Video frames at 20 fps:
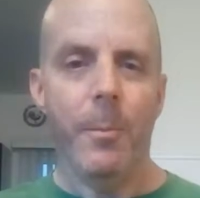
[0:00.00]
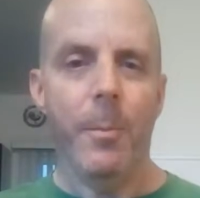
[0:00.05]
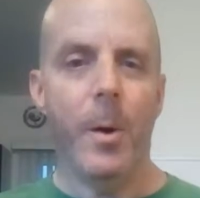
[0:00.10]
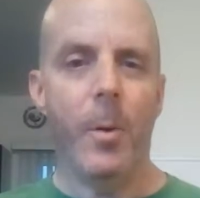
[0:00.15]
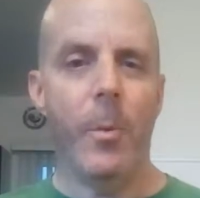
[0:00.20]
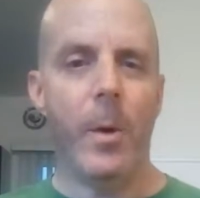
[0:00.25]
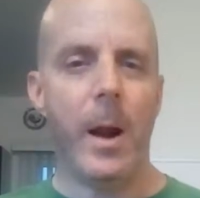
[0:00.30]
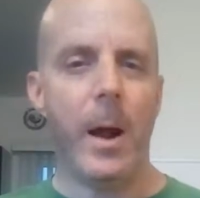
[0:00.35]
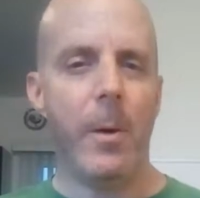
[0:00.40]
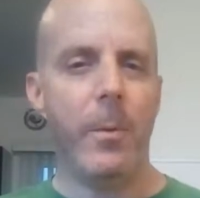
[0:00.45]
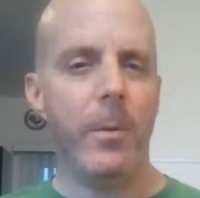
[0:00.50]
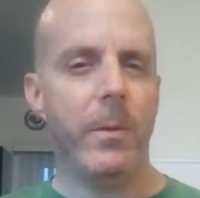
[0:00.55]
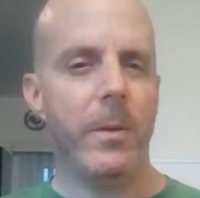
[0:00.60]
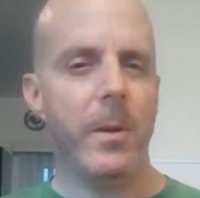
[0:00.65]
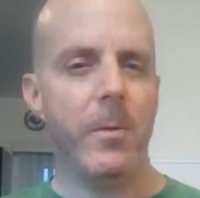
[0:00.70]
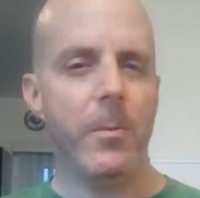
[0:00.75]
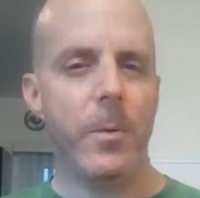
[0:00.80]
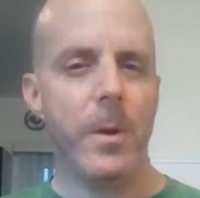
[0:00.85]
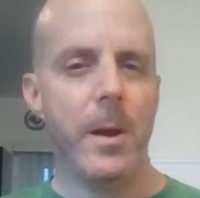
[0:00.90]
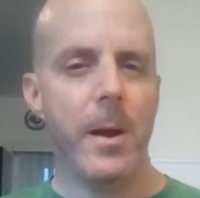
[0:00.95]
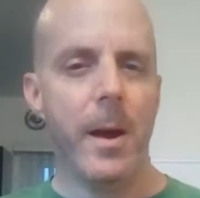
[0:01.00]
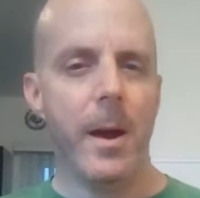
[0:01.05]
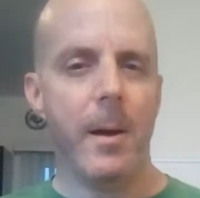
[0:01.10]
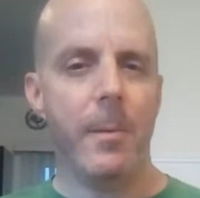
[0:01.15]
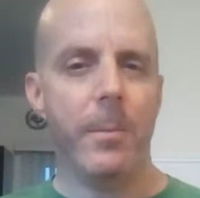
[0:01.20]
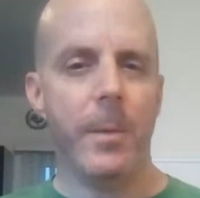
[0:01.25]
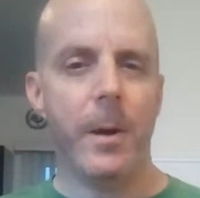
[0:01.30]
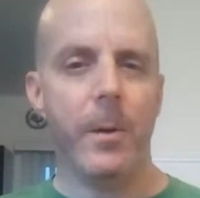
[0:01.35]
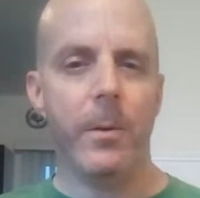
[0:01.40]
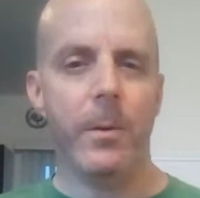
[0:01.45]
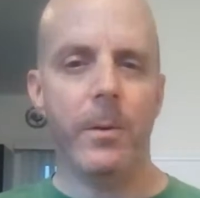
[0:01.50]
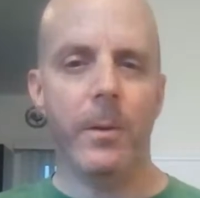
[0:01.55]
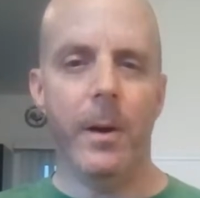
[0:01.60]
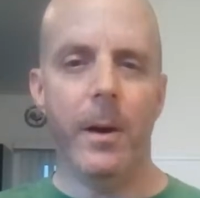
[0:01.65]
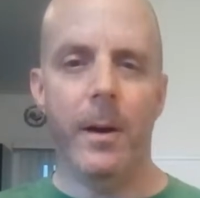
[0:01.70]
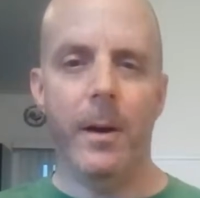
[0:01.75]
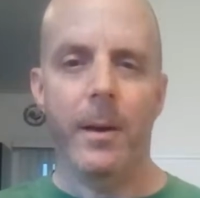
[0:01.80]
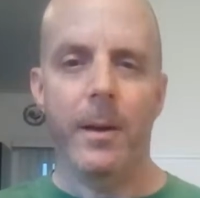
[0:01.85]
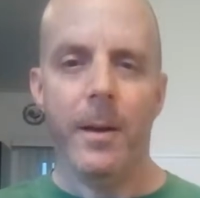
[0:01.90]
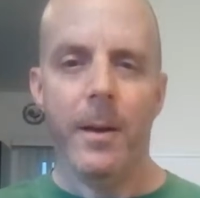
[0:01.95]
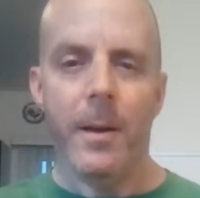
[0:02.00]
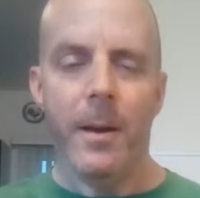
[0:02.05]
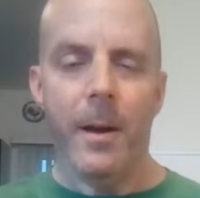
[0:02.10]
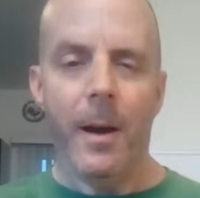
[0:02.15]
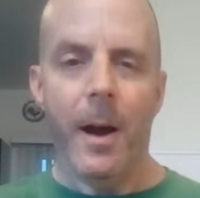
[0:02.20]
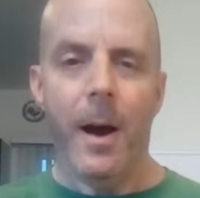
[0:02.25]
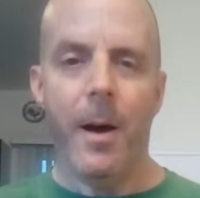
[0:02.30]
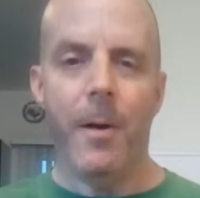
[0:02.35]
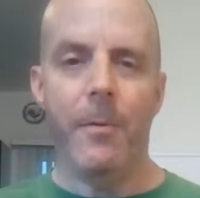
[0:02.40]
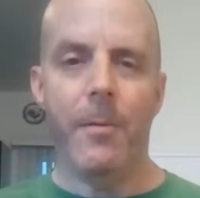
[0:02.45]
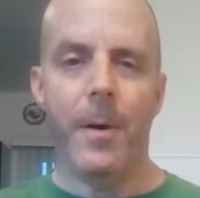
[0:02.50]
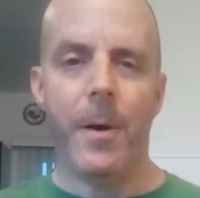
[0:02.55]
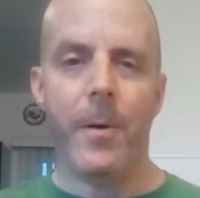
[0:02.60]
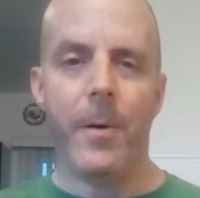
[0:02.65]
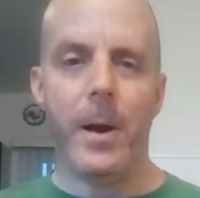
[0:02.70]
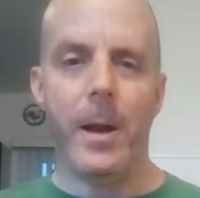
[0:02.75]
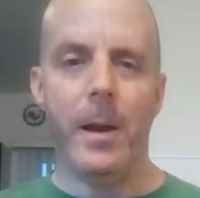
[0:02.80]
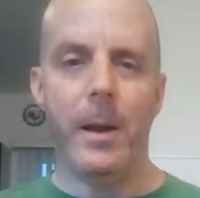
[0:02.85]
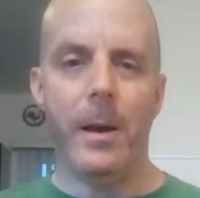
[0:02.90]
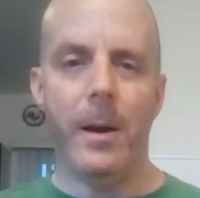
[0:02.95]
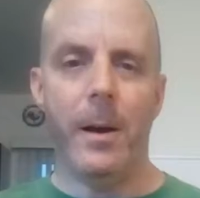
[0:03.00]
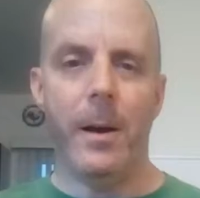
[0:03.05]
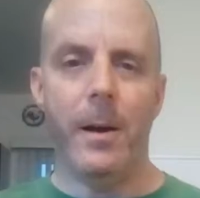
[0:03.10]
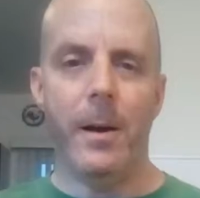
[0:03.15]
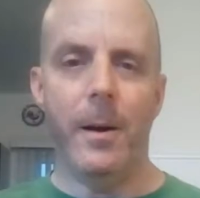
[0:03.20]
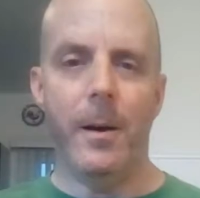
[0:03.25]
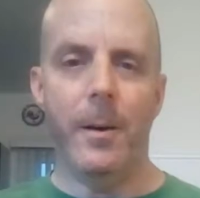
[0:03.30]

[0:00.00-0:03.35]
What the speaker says: But when I was in rehab, there was a very